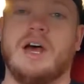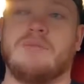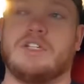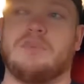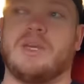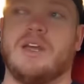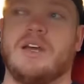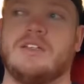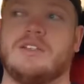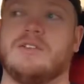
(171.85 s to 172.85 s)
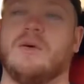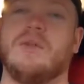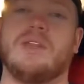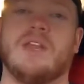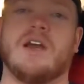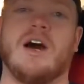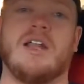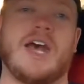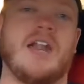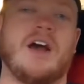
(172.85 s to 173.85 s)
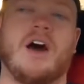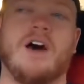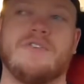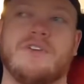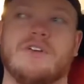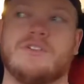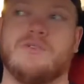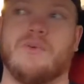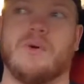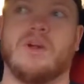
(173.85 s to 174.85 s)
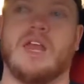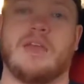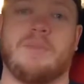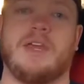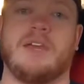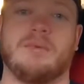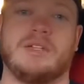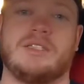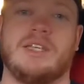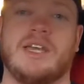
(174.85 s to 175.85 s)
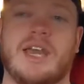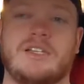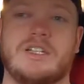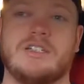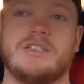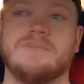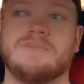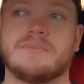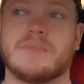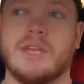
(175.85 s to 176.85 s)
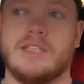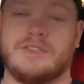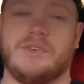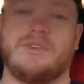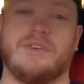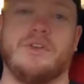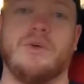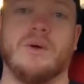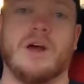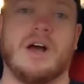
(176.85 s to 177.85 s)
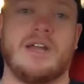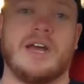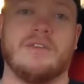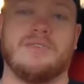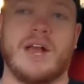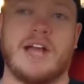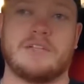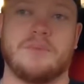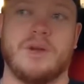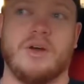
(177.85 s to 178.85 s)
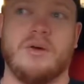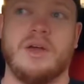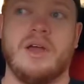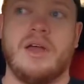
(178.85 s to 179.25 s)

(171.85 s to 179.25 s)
just because the only thing Hondata offers for like being able to see gauges is if you have a newer Hondata Flash Pro,